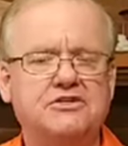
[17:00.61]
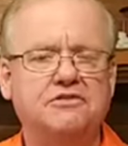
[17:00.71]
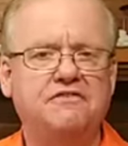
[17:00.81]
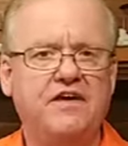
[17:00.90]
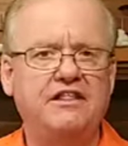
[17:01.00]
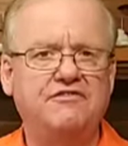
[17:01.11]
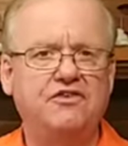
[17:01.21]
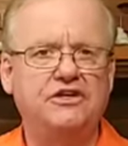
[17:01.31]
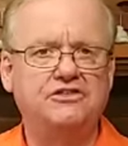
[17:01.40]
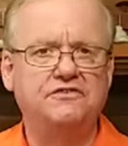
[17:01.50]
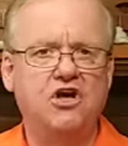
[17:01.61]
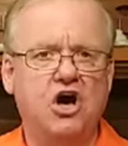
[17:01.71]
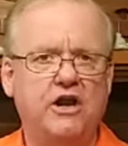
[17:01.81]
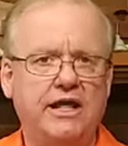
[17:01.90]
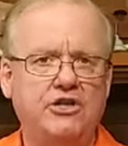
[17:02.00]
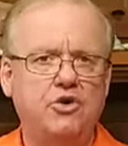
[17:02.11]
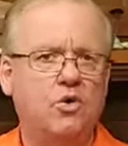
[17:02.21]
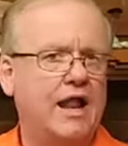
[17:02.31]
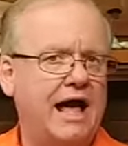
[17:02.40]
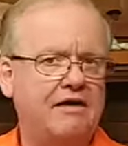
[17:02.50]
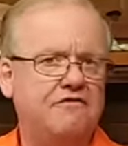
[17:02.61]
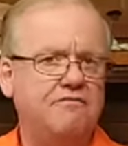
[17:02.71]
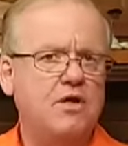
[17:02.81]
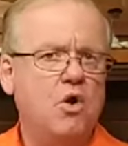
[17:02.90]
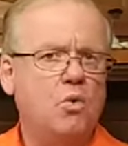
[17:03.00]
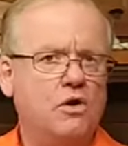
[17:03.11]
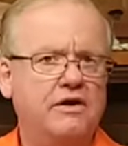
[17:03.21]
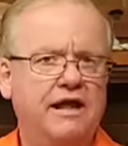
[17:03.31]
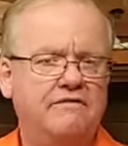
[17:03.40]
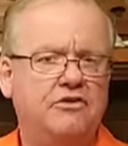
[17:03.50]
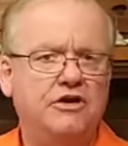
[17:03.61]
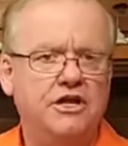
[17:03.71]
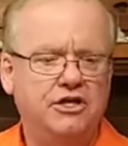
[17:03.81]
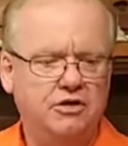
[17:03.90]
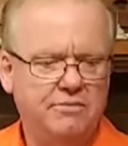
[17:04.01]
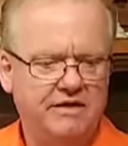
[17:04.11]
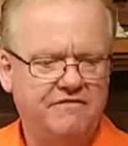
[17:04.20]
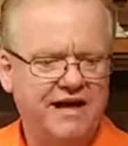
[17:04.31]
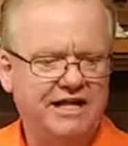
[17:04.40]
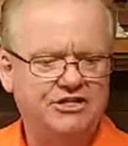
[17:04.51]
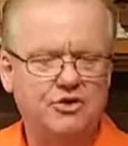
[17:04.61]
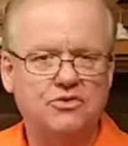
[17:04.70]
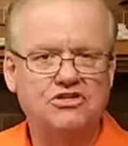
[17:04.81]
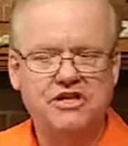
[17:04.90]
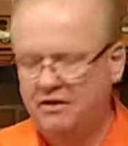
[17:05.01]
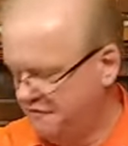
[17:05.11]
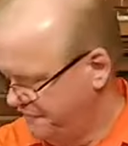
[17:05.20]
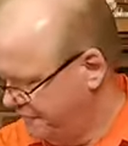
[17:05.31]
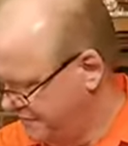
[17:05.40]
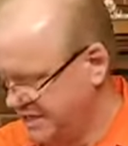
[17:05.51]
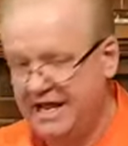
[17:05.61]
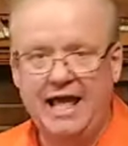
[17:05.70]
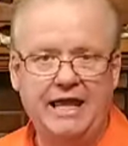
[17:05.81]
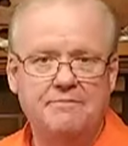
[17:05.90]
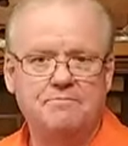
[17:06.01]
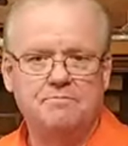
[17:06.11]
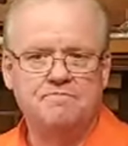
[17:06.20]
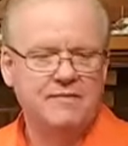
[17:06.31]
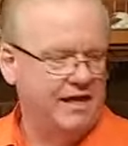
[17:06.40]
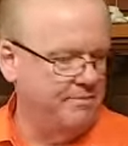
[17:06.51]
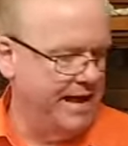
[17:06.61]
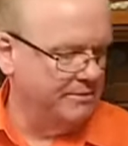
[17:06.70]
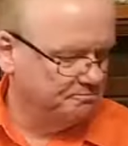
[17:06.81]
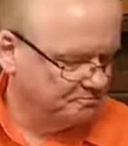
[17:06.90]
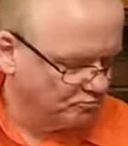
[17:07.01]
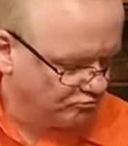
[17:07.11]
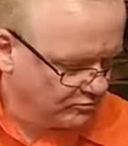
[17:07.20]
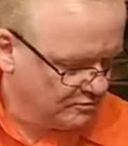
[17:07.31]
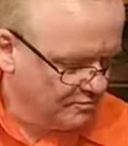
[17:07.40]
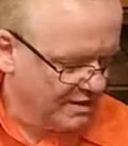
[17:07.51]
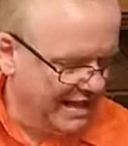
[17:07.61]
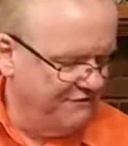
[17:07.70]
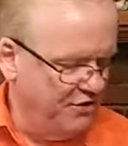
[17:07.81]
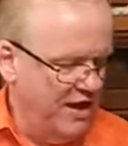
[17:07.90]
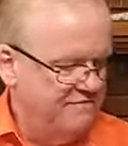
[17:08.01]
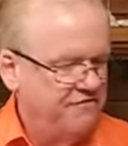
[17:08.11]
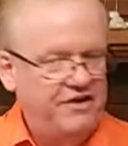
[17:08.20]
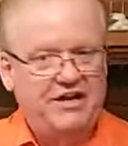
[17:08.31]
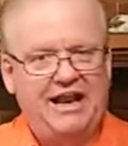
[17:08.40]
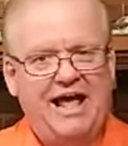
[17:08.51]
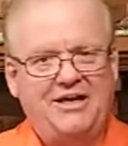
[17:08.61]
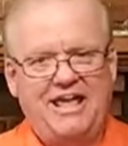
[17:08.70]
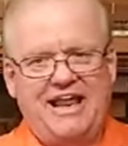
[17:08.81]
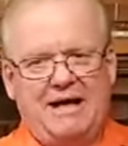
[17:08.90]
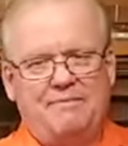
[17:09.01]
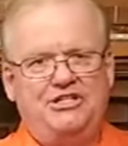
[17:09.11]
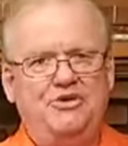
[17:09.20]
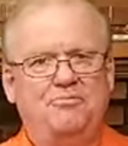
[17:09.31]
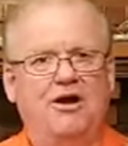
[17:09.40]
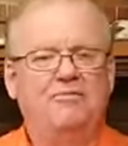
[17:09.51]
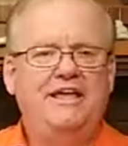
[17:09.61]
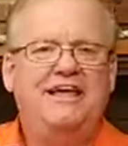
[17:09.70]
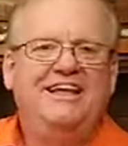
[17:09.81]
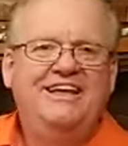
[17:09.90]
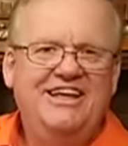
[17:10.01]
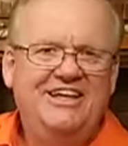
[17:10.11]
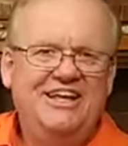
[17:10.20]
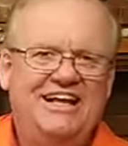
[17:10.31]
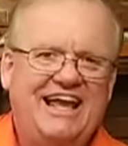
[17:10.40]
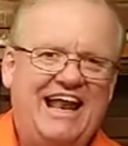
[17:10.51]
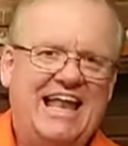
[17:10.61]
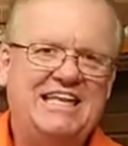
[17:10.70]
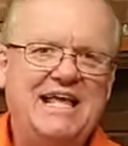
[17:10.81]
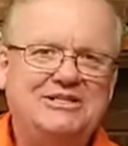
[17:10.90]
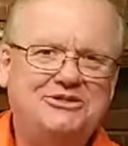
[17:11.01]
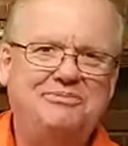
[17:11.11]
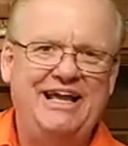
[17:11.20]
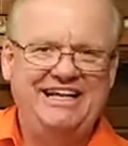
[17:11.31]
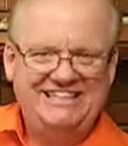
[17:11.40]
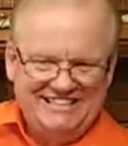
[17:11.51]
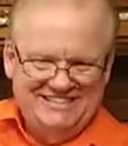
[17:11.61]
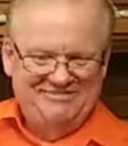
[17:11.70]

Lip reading: the faithfulness of God in your life wherever you may find yourself today. Amen. If you haven't figured it out yet, I bet you probably can anticipate